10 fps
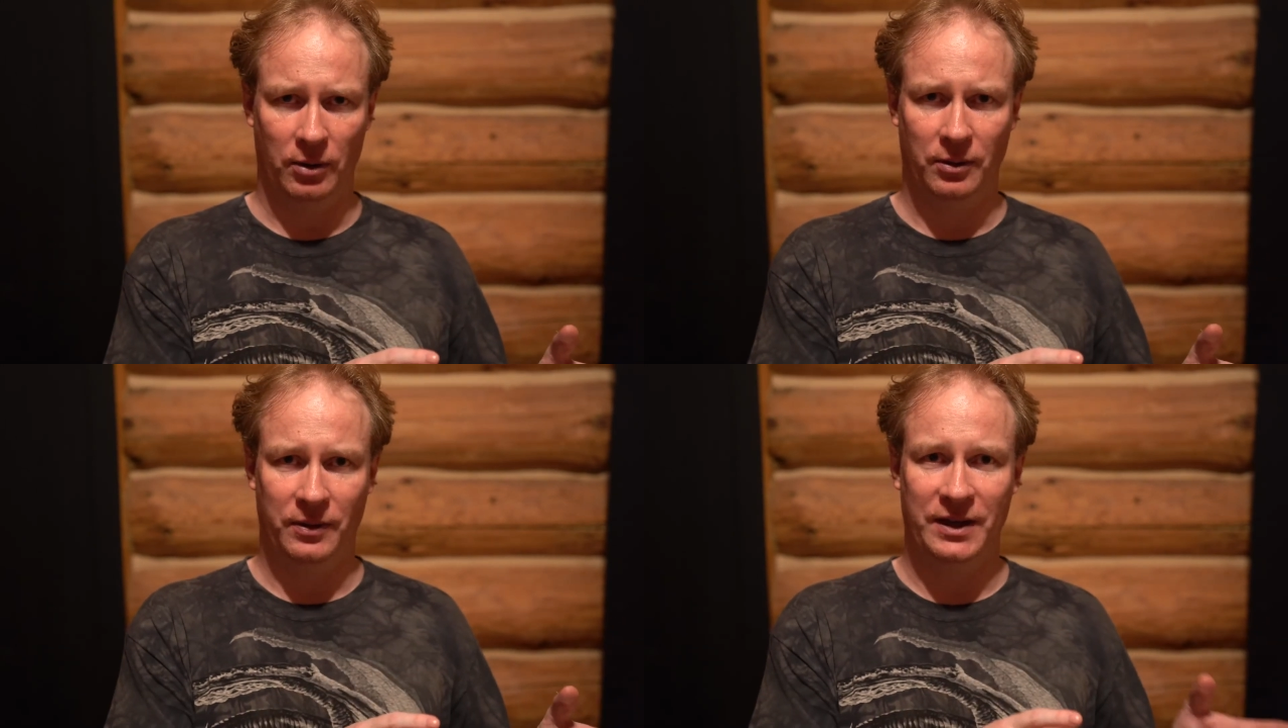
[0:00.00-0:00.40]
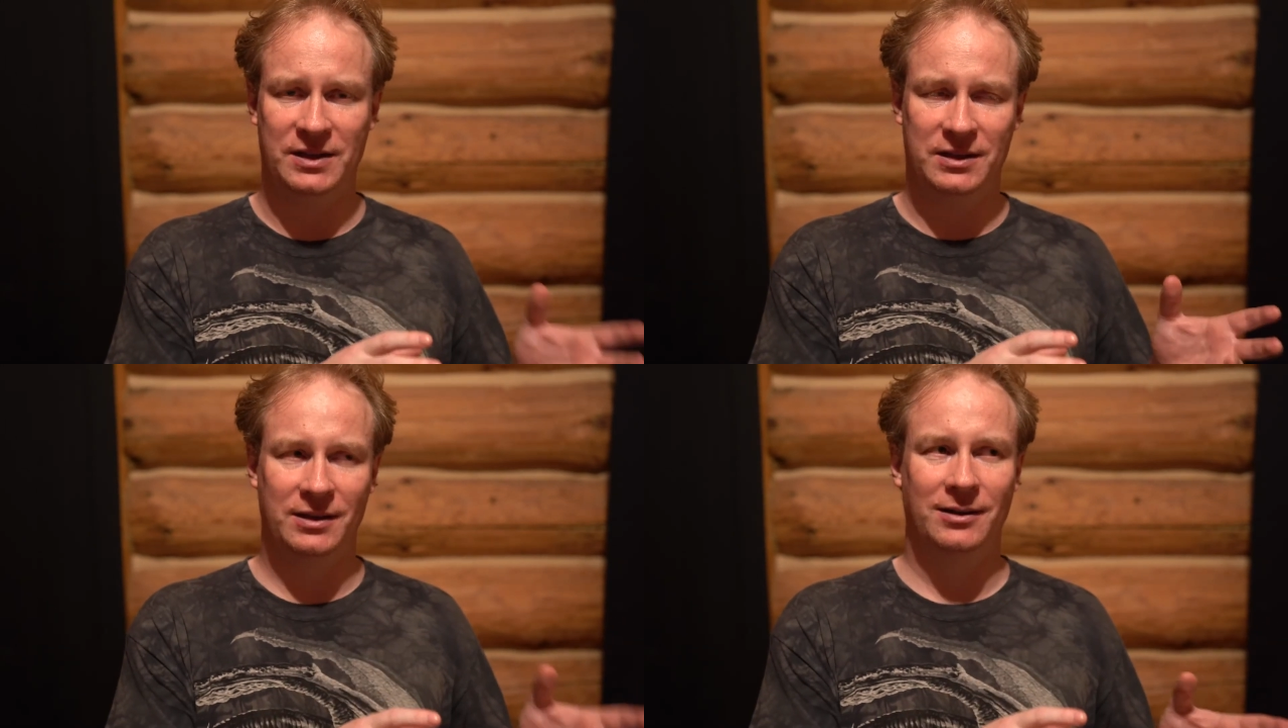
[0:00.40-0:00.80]
they
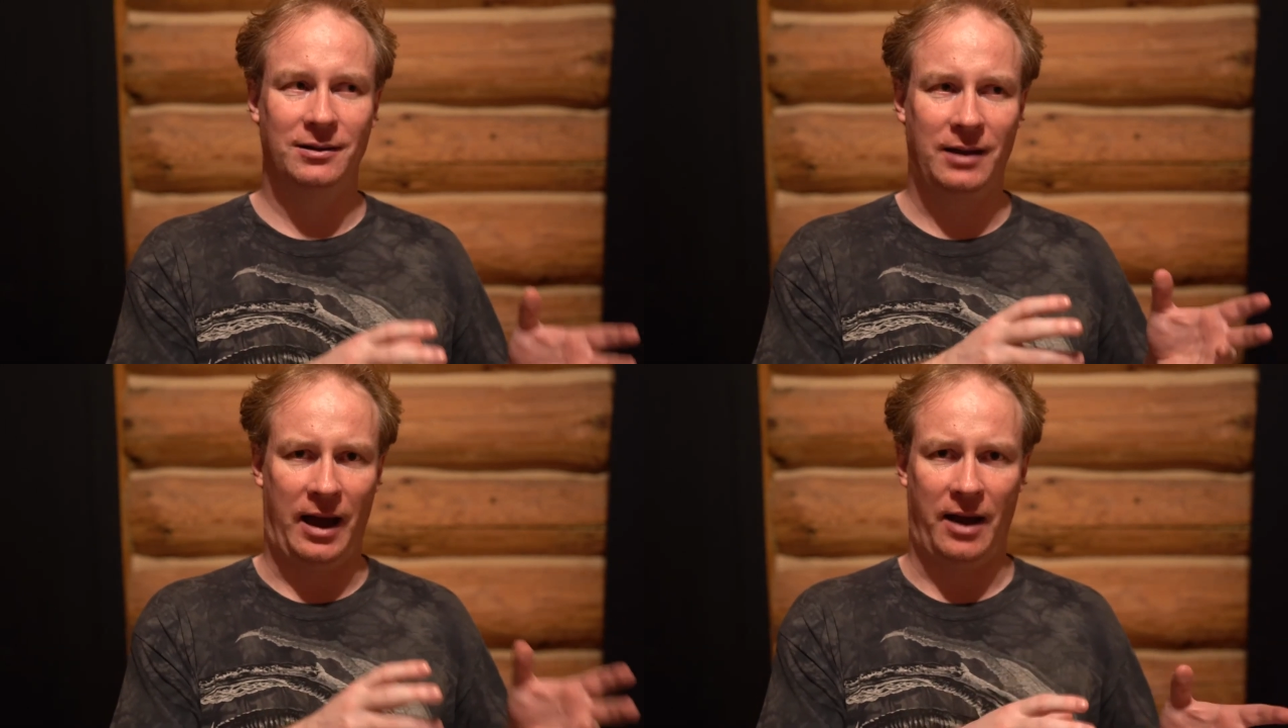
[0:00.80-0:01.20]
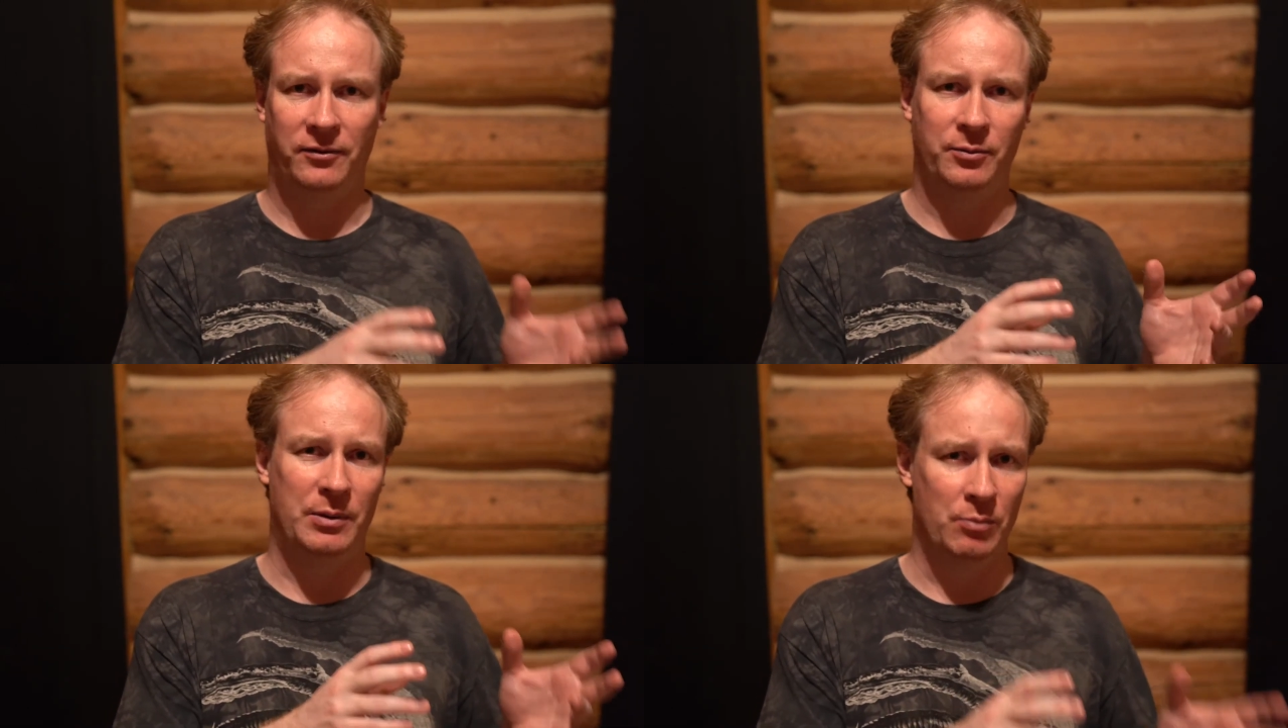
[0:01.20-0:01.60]
still have to
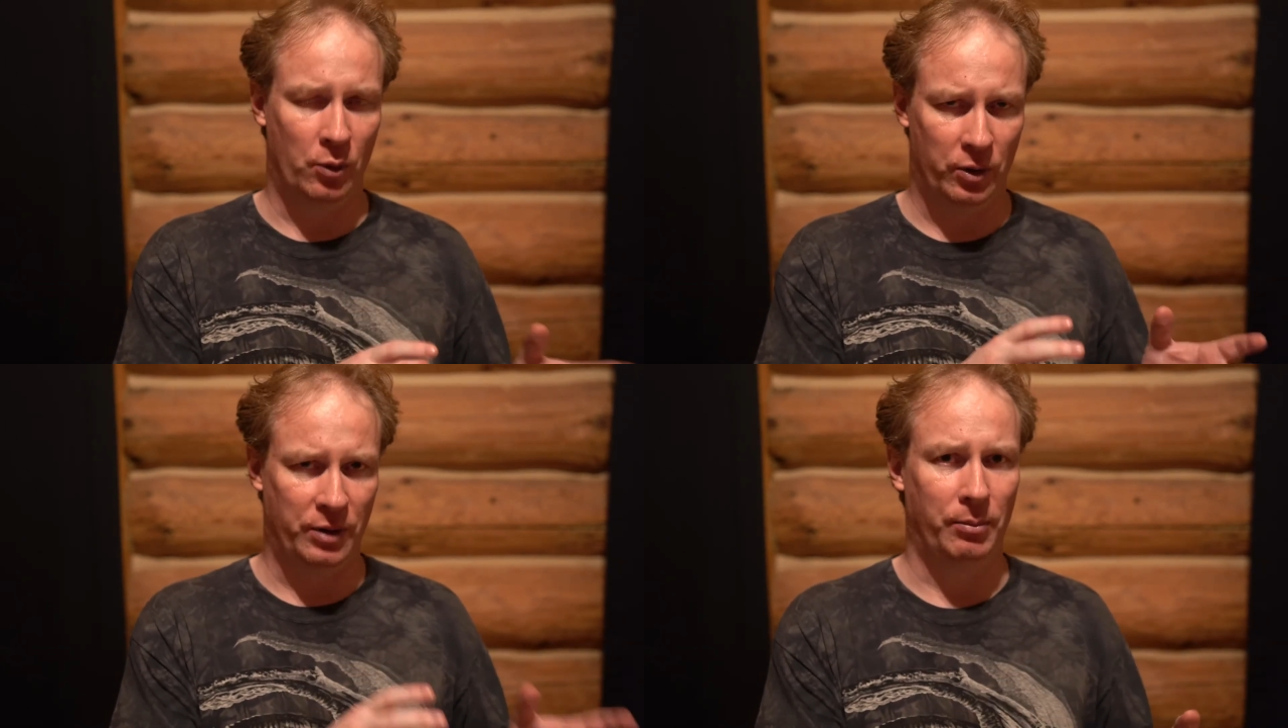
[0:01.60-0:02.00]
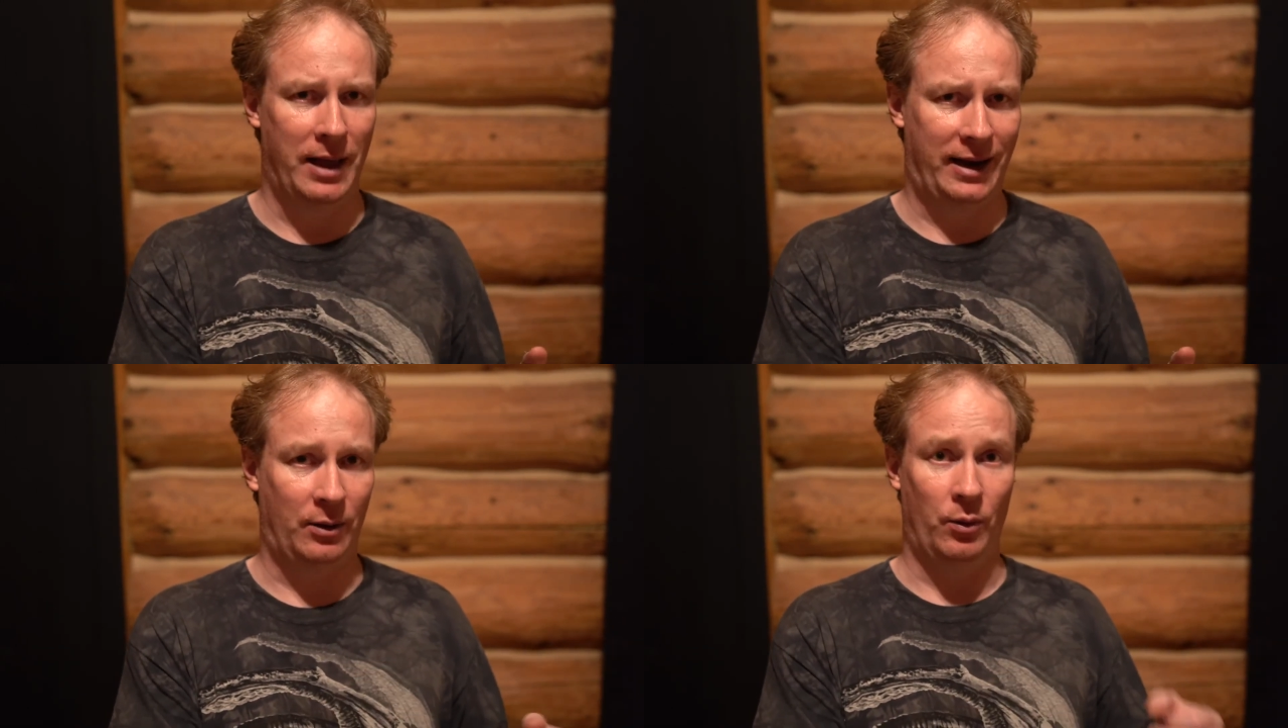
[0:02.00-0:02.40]
be more than
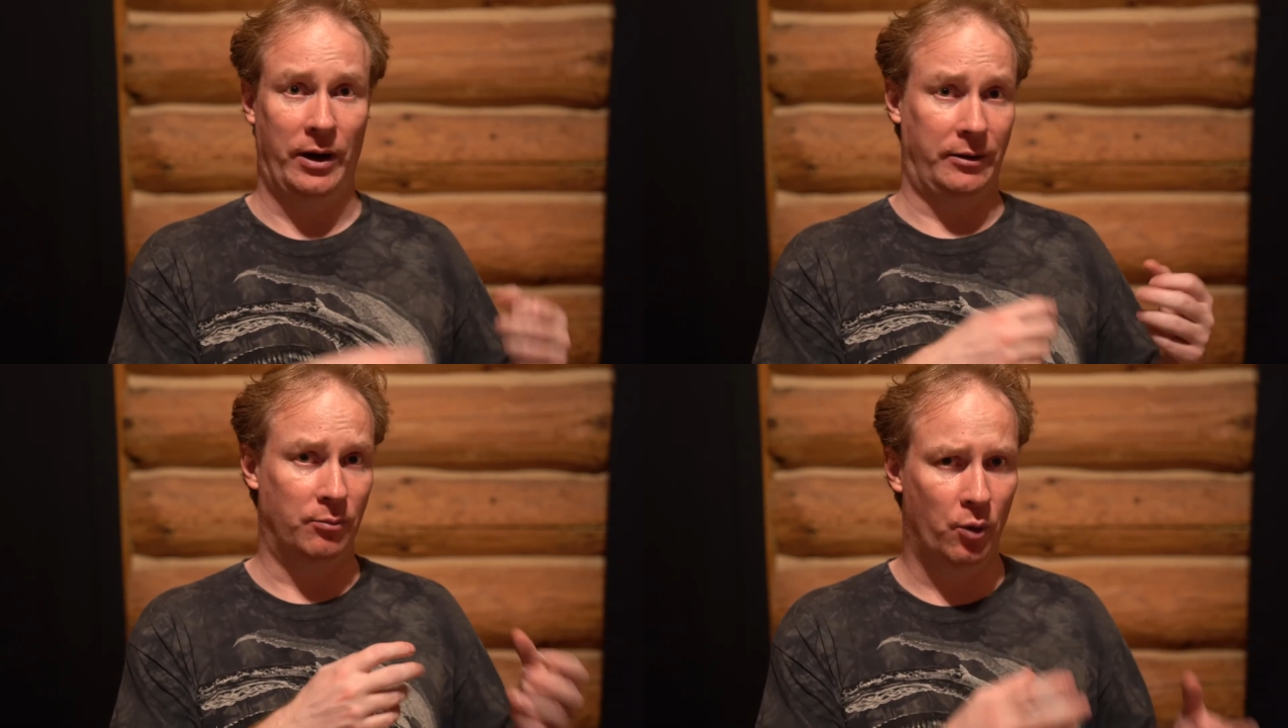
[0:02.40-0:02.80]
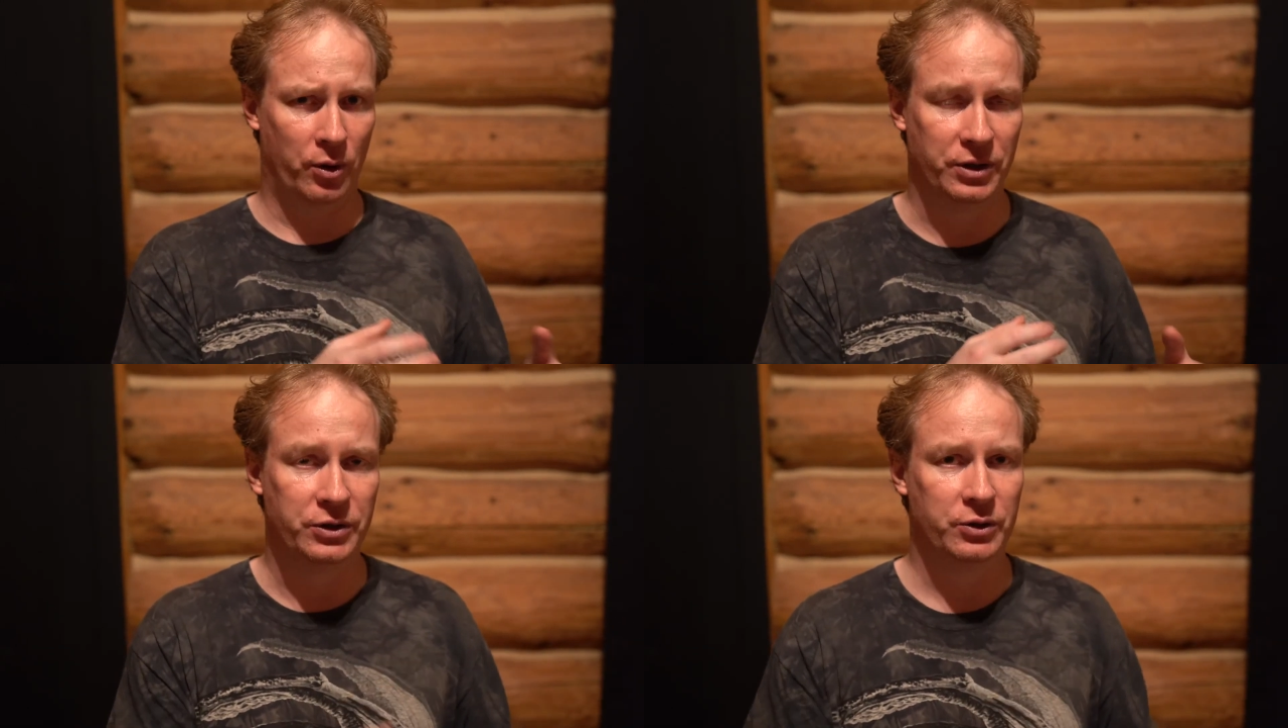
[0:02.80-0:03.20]
black and white, more
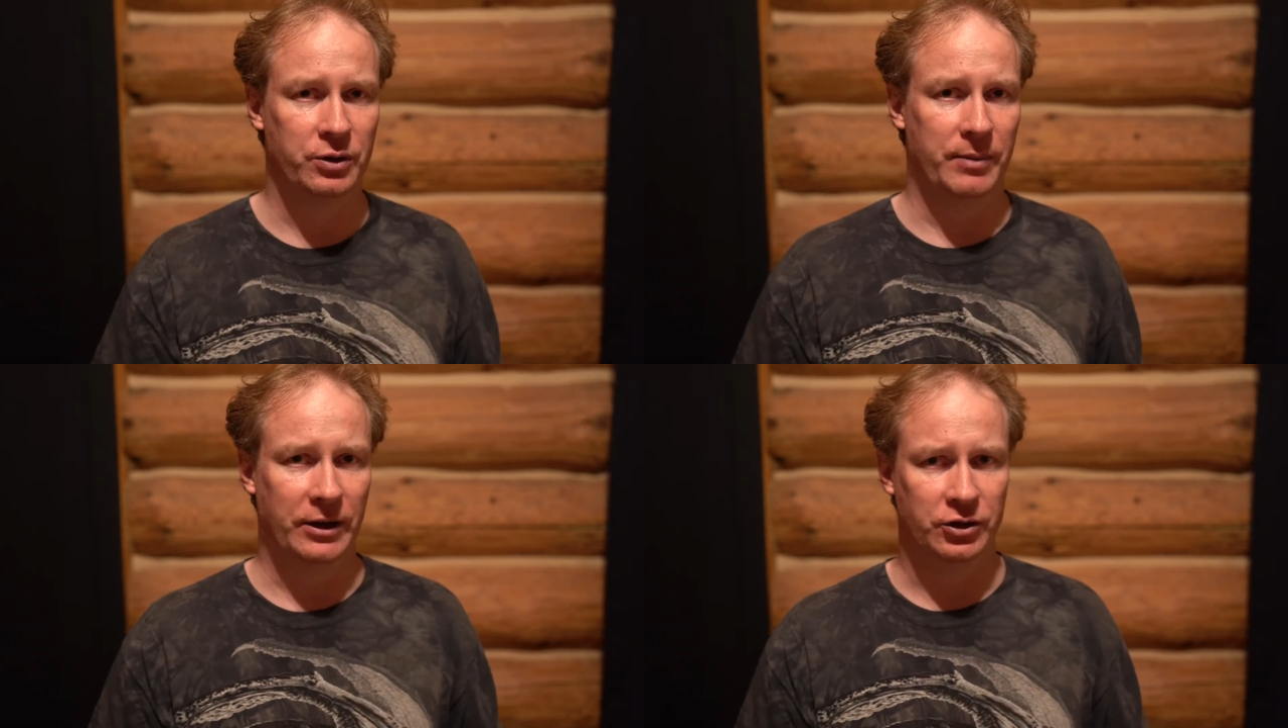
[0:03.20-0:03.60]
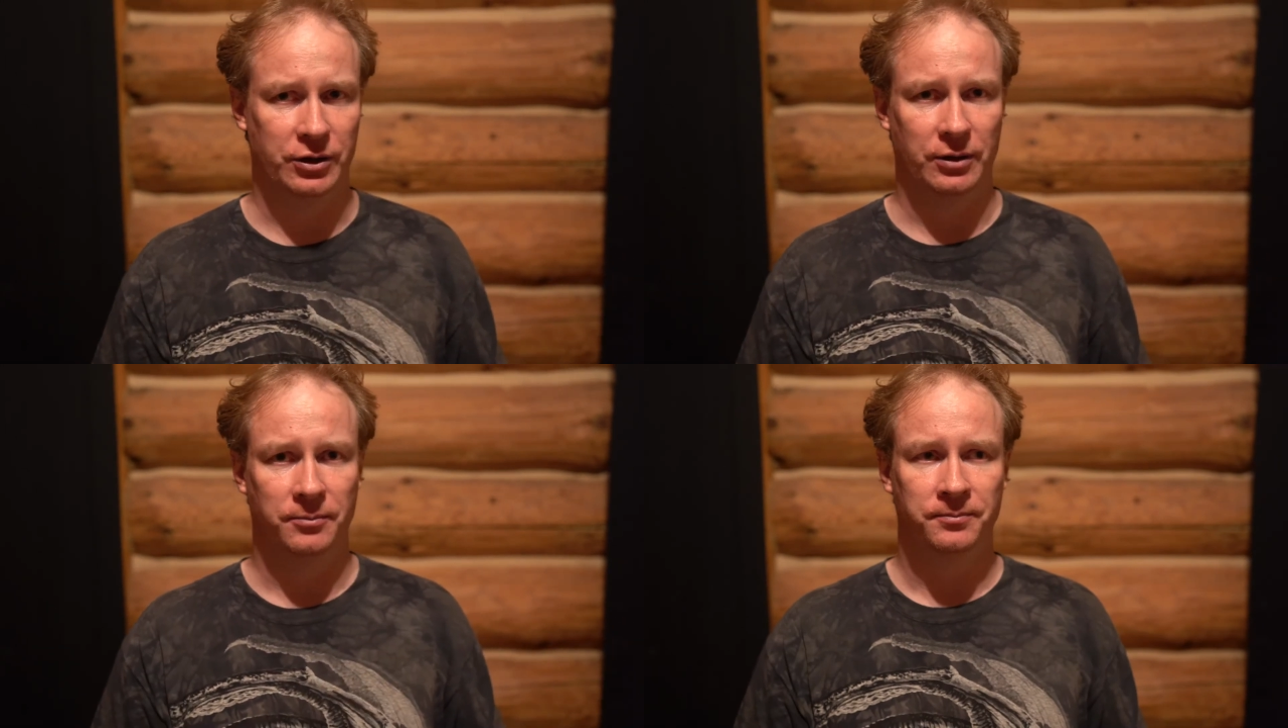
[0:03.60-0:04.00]
than two-dimensional.